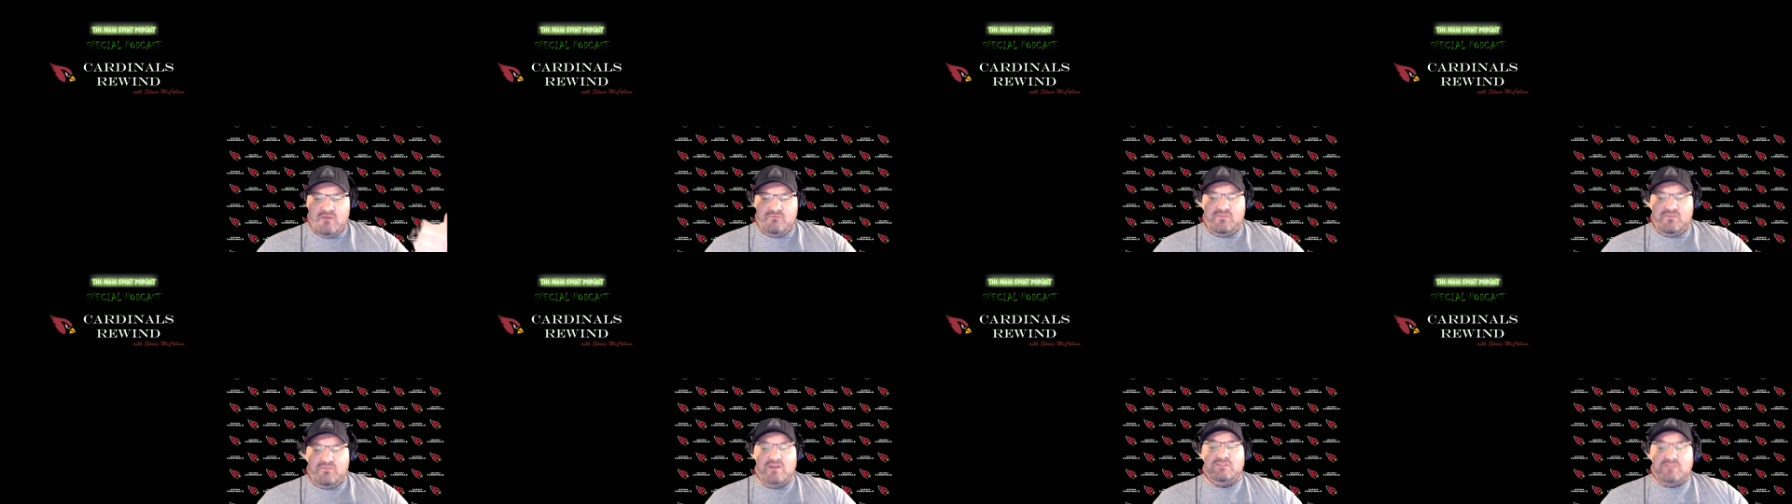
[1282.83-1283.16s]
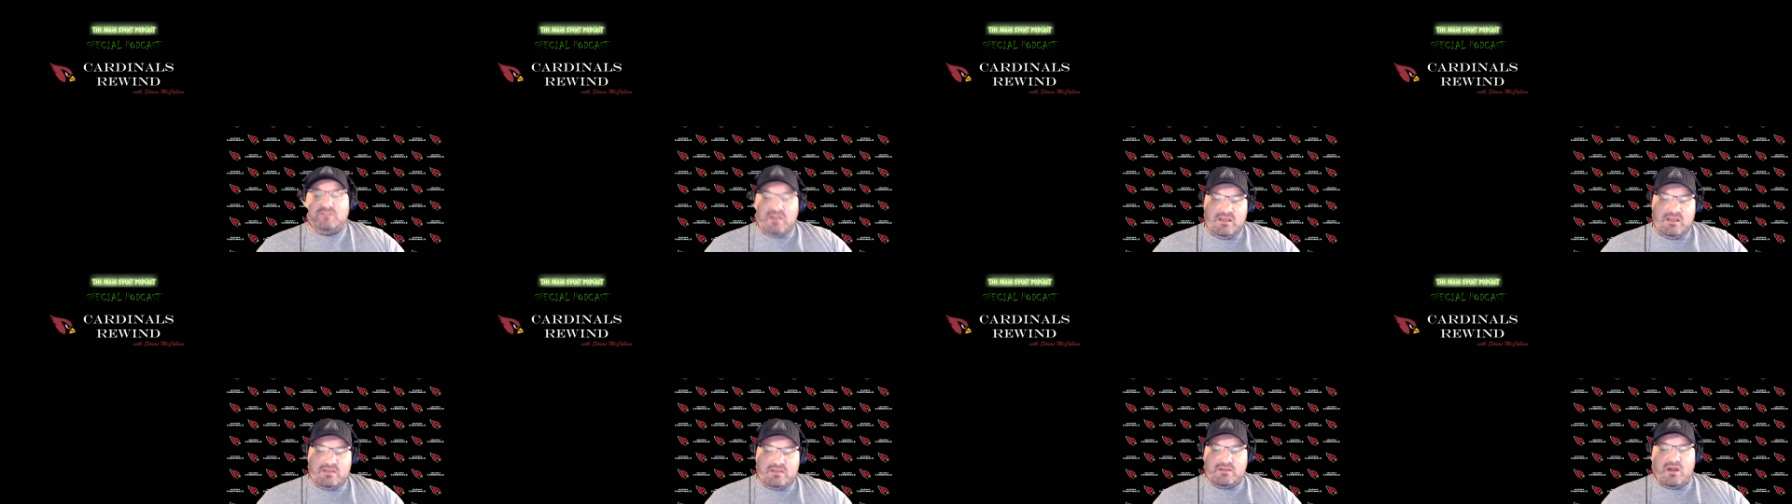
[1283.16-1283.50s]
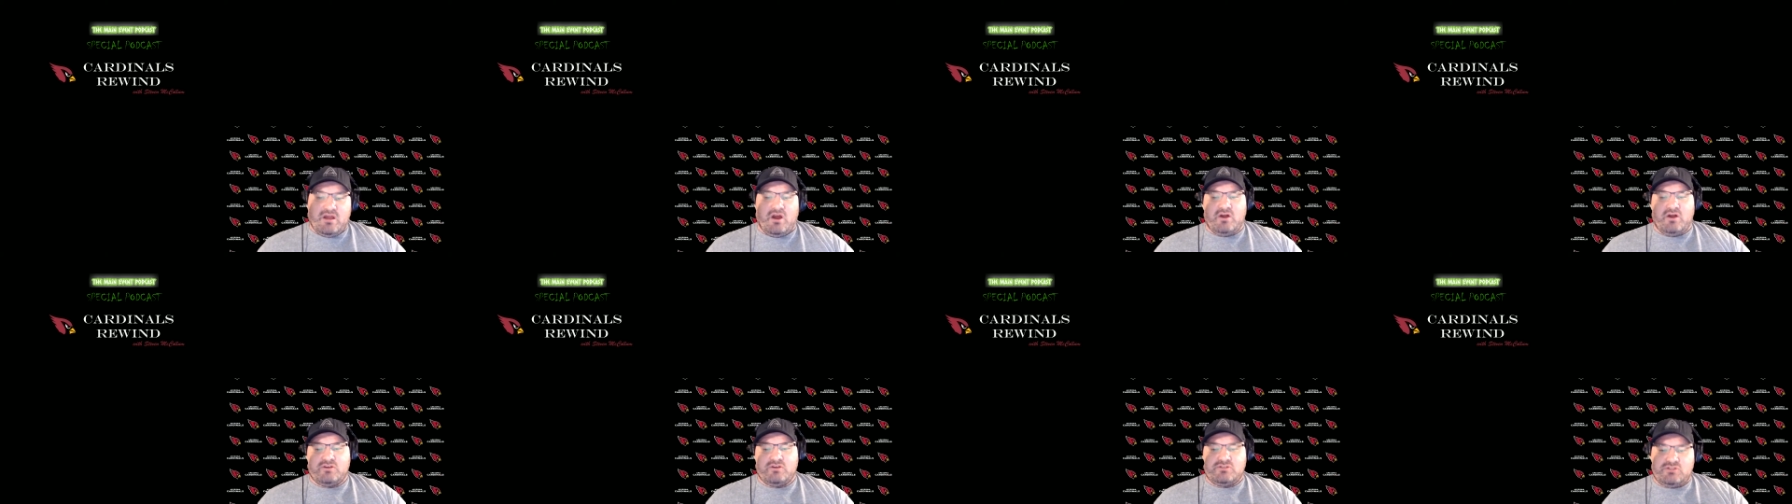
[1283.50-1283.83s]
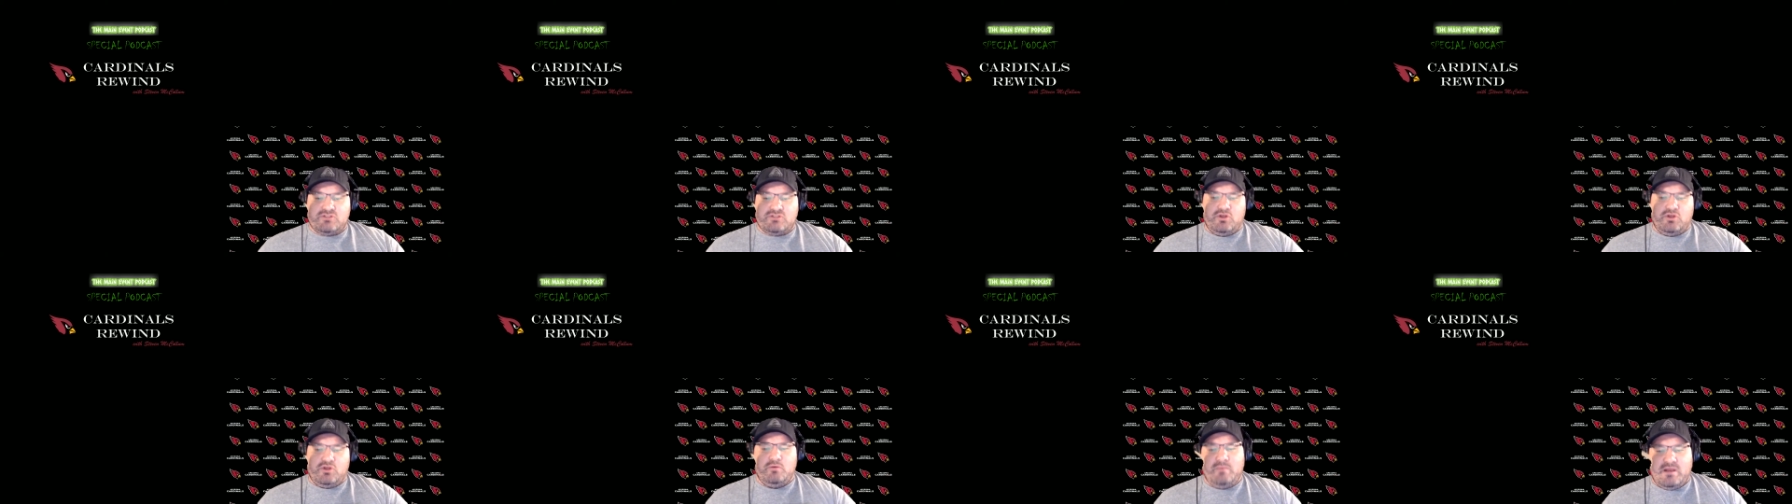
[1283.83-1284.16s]
fifteen yards,
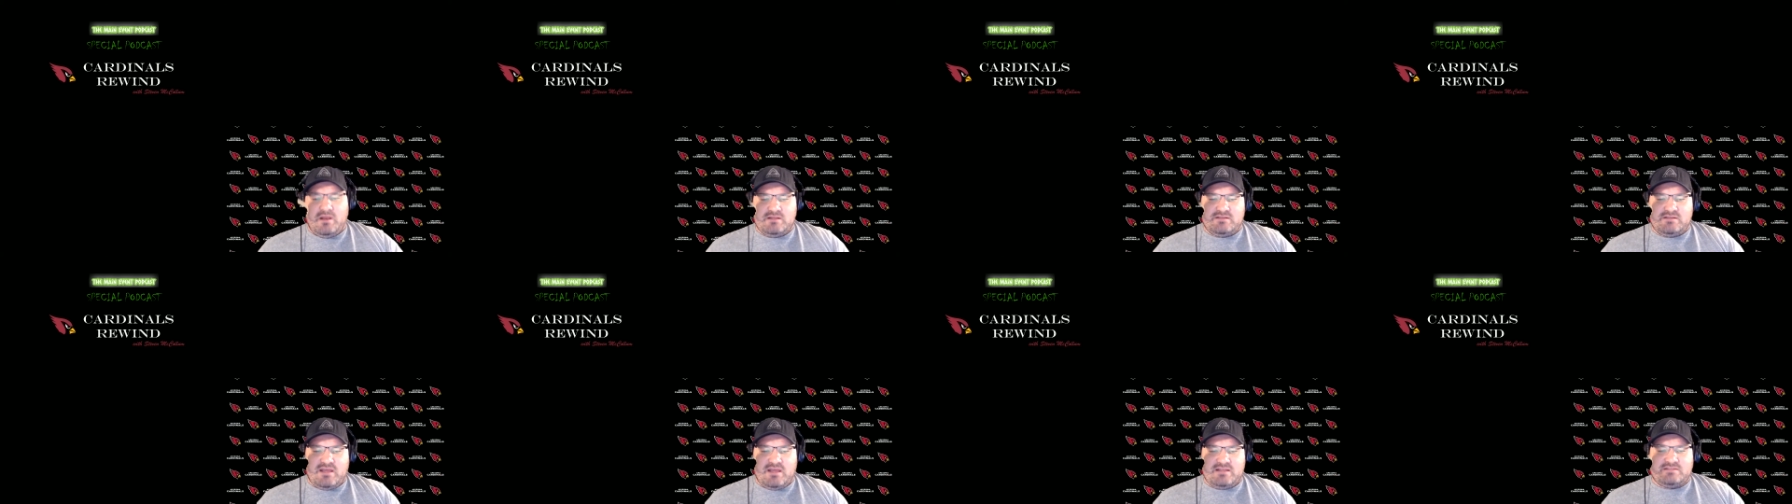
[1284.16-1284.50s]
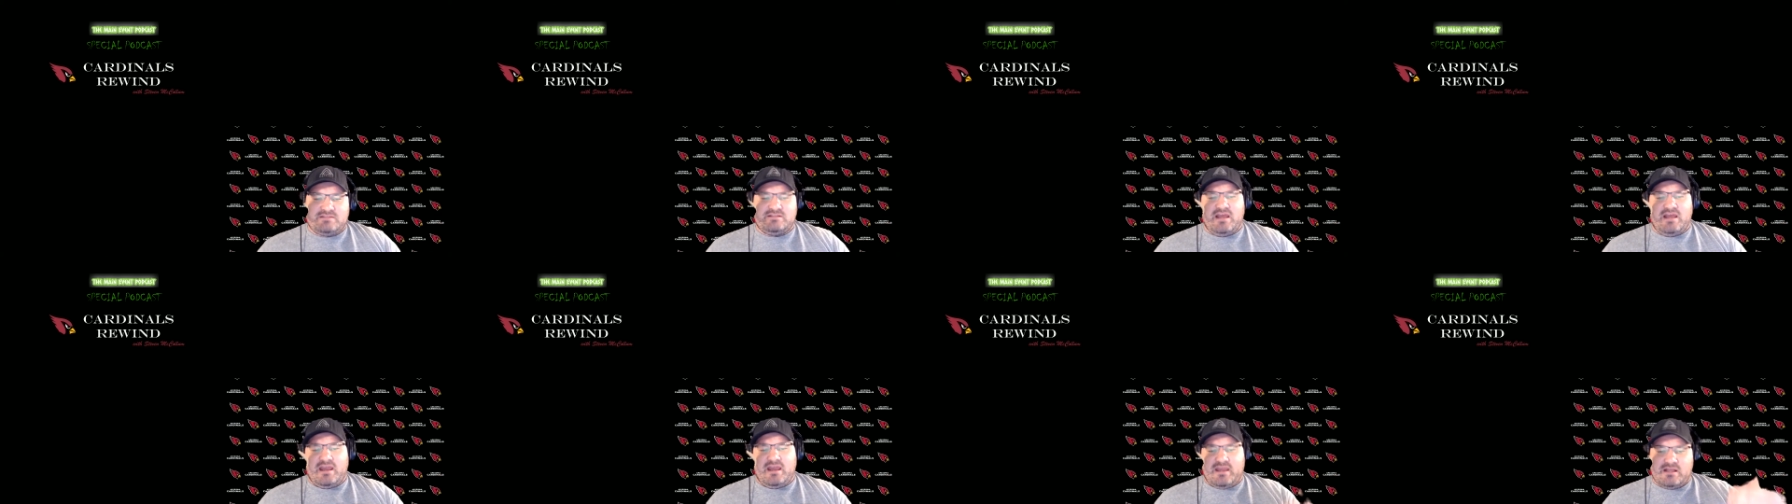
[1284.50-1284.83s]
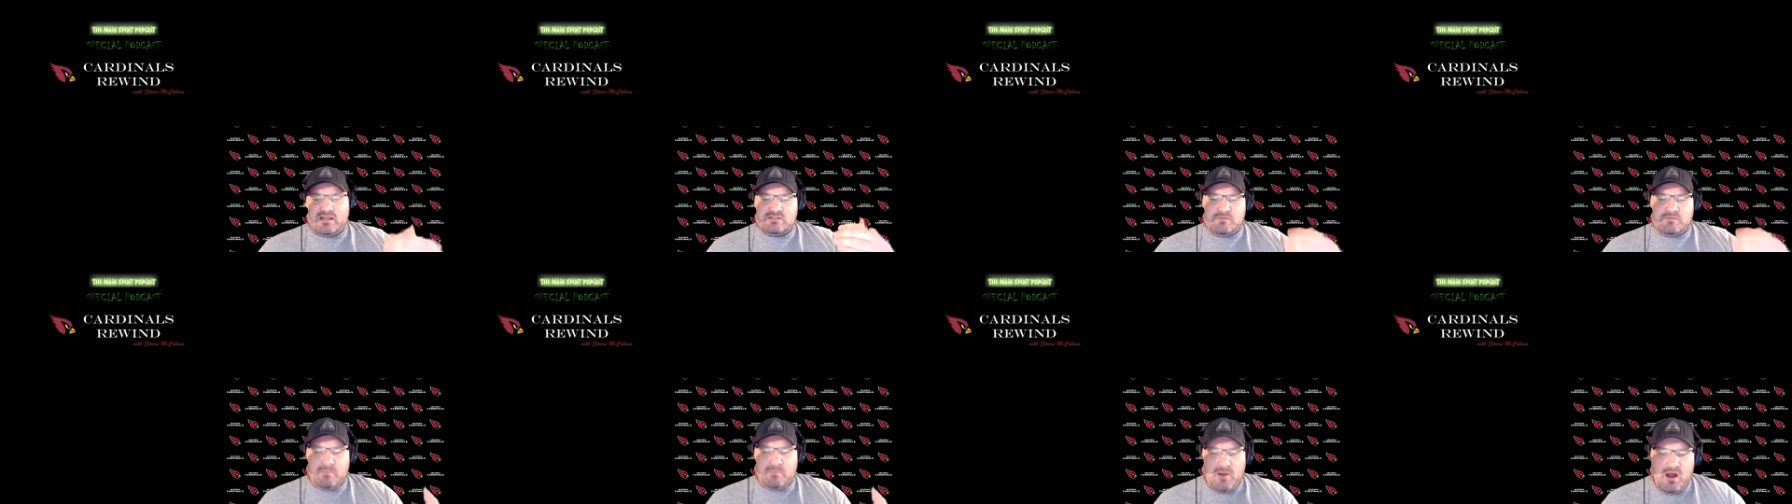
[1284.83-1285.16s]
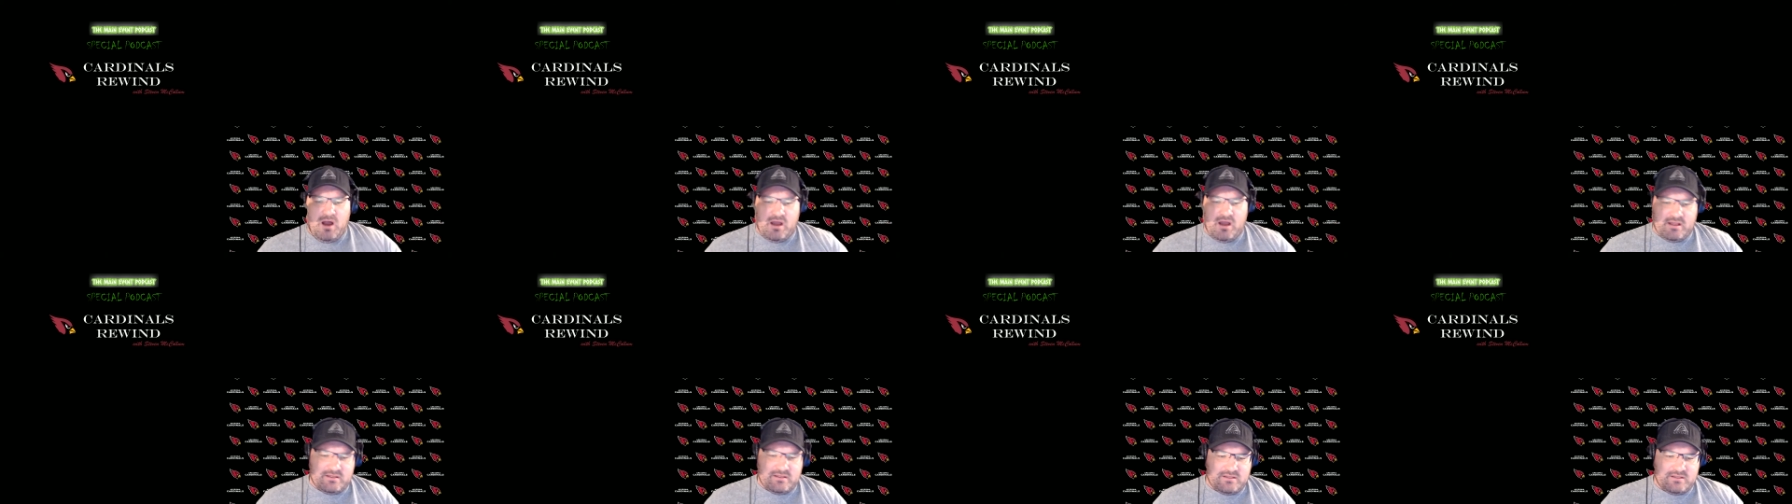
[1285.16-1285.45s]
two minutes, eight seconds, punt.